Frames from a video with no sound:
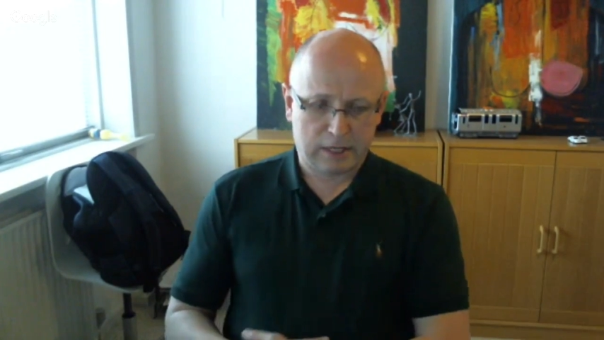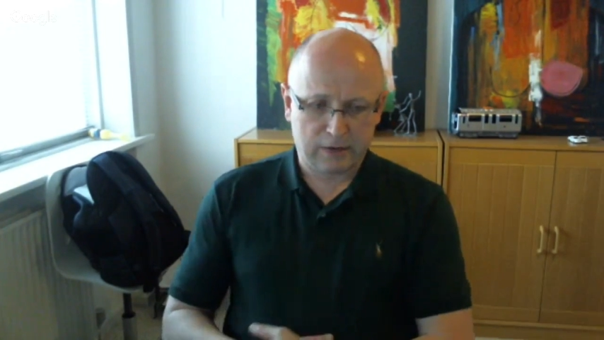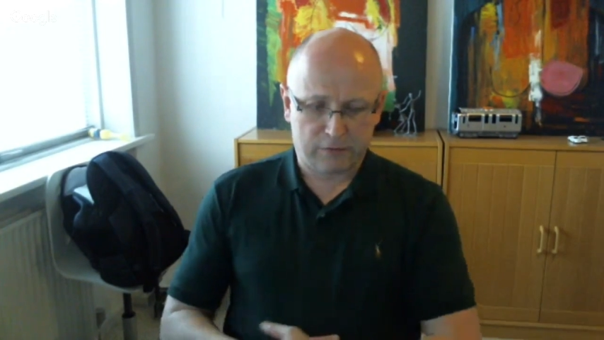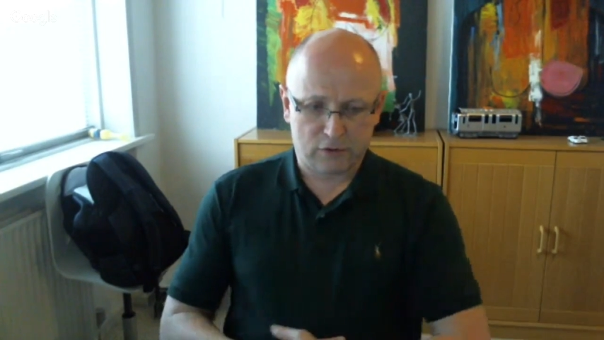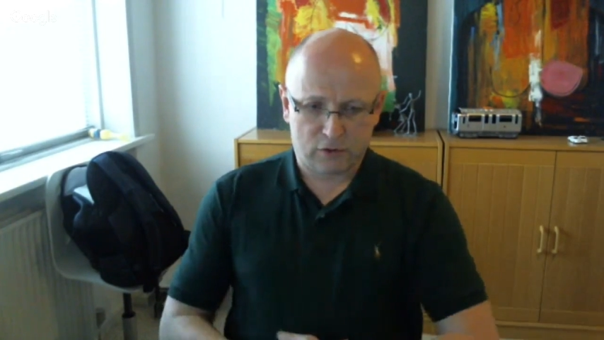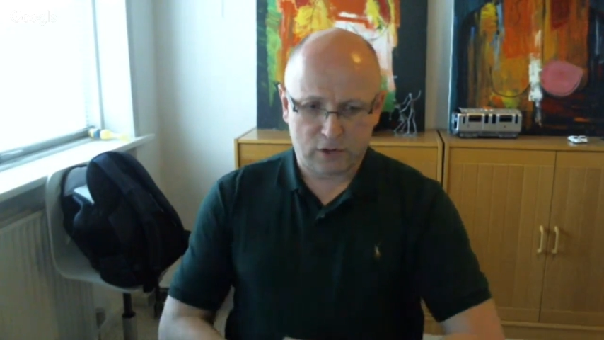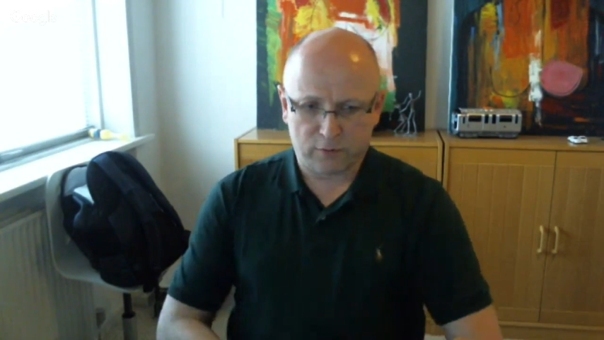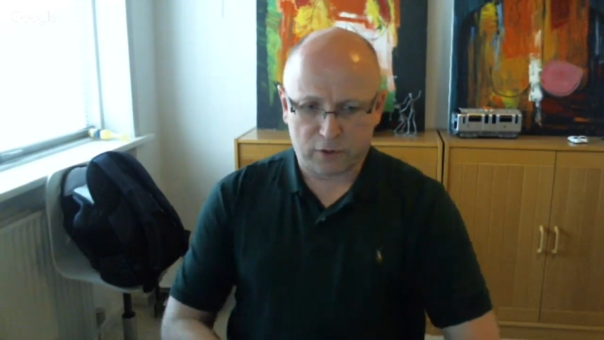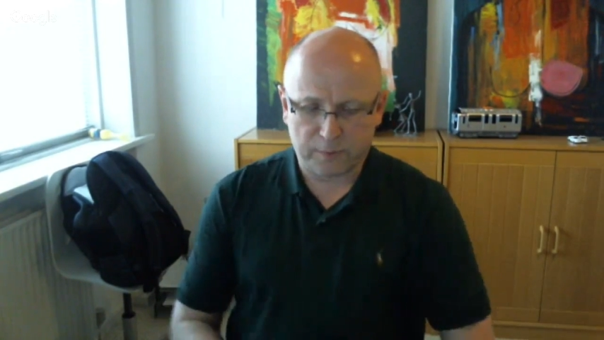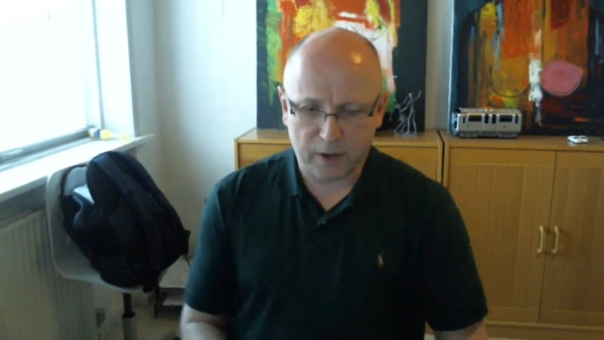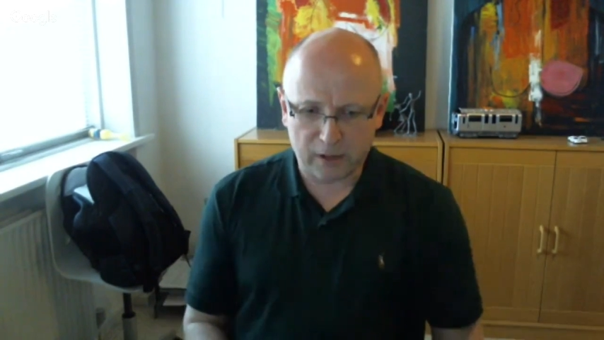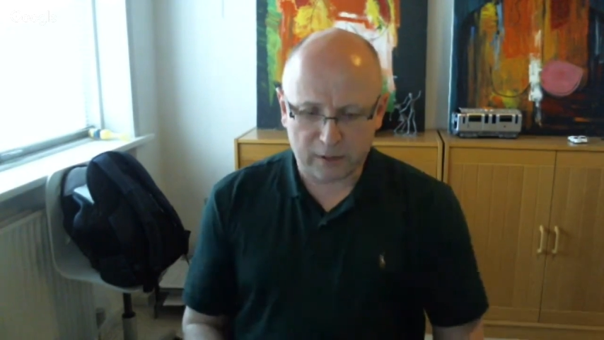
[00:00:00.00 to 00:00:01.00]
it gives you
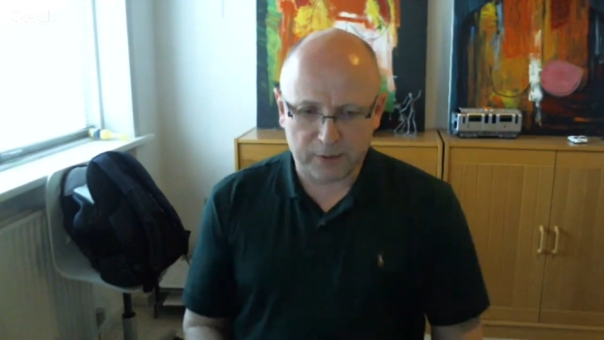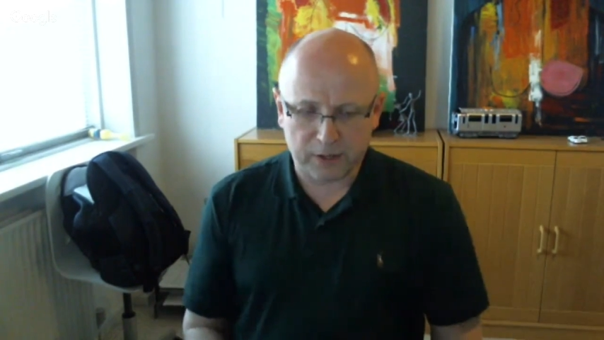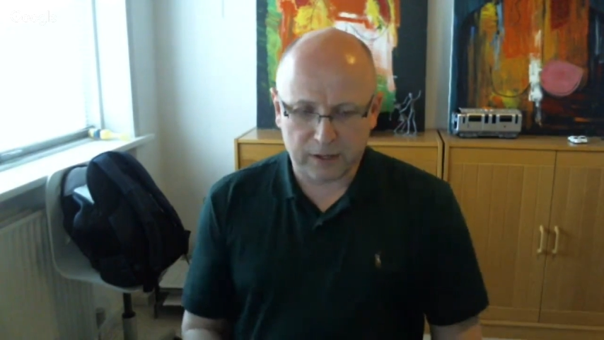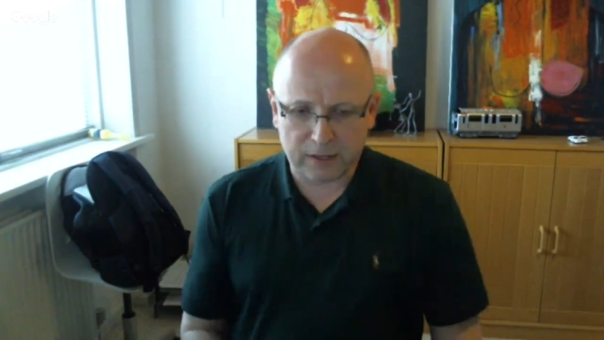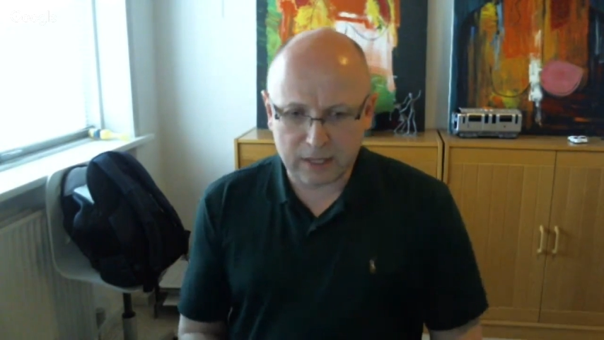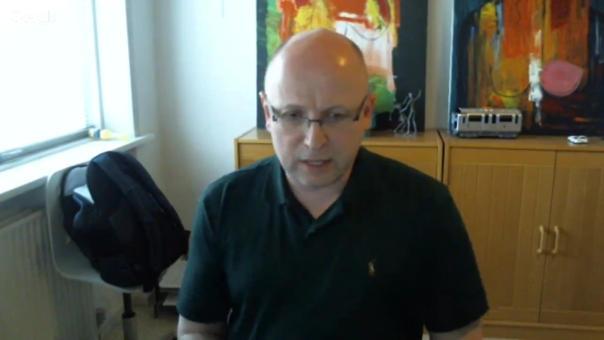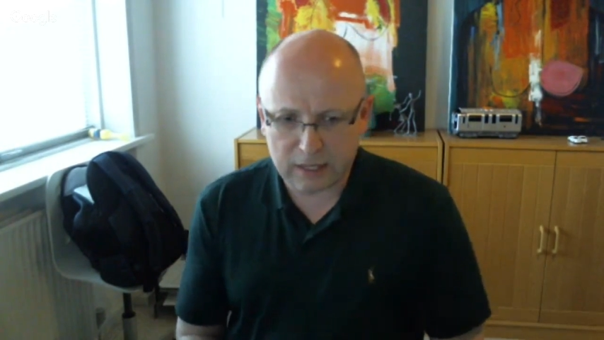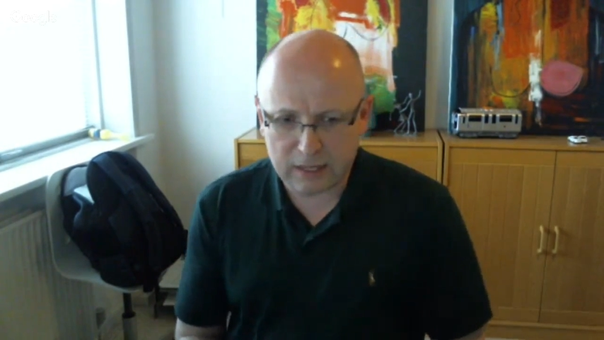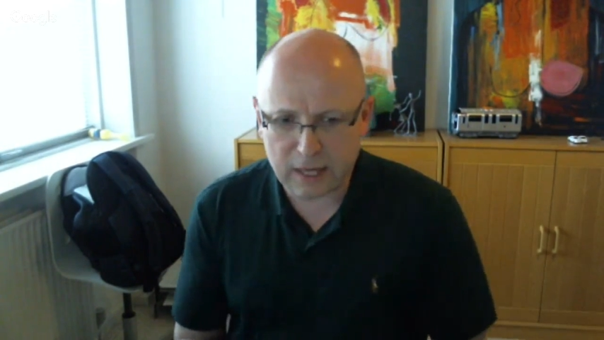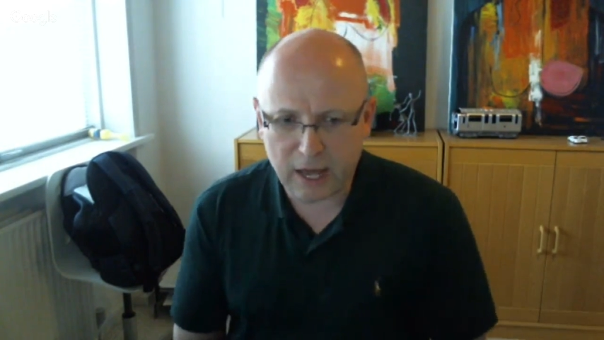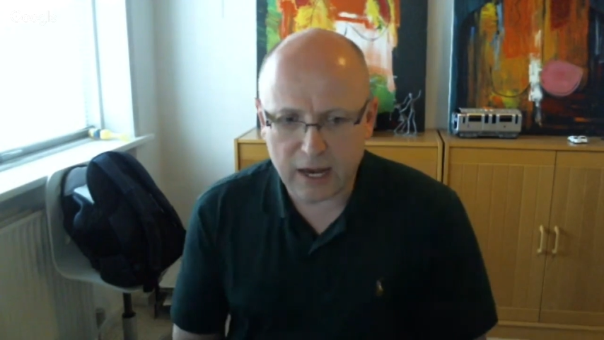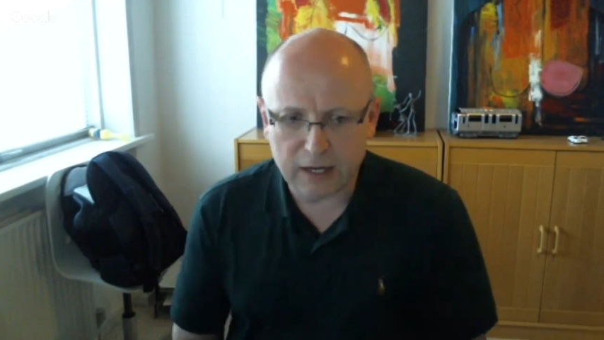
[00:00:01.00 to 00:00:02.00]
some
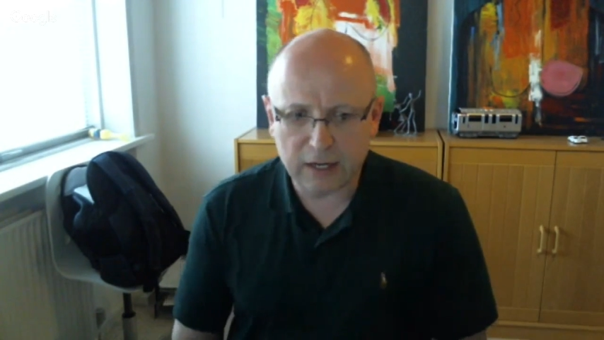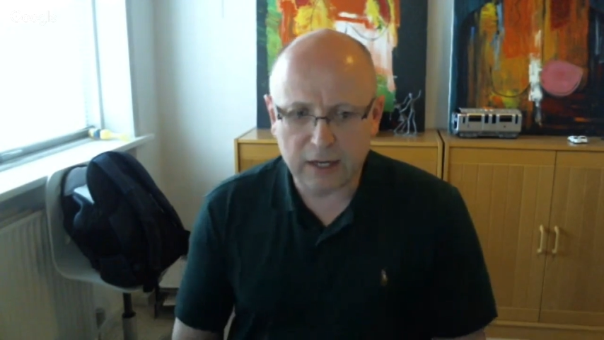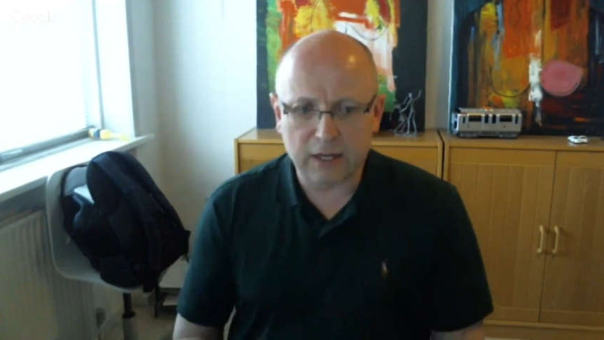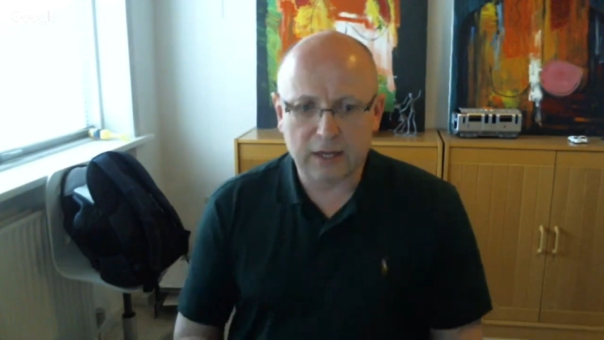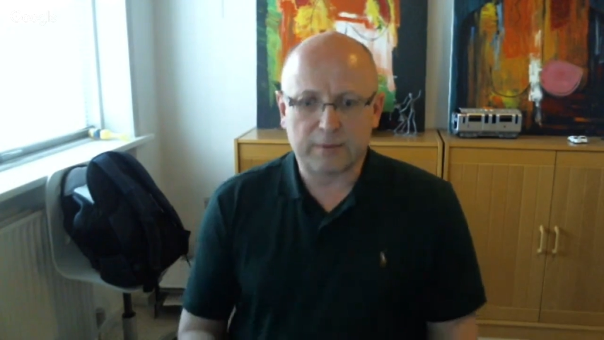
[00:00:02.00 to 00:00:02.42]
responsibilities, and